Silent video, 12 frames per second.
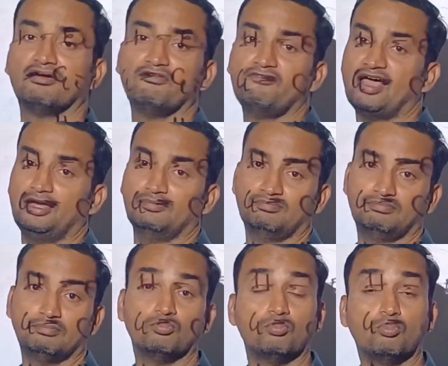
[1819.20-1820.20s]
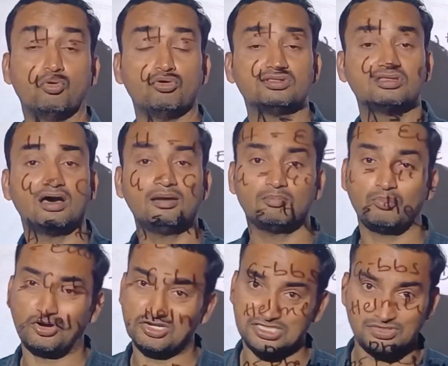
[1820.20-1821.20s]
value. Both are
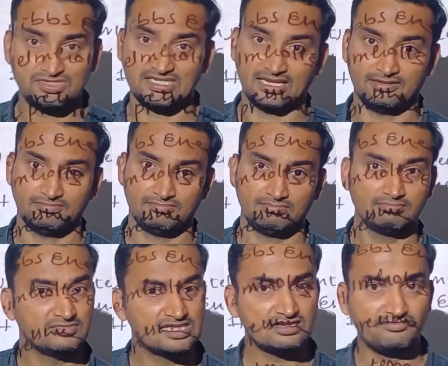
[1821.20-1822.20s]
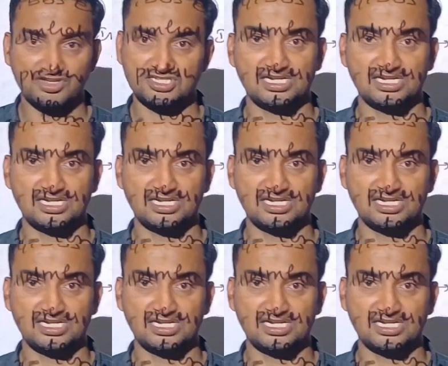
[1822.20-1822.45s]
positive sign. This is the first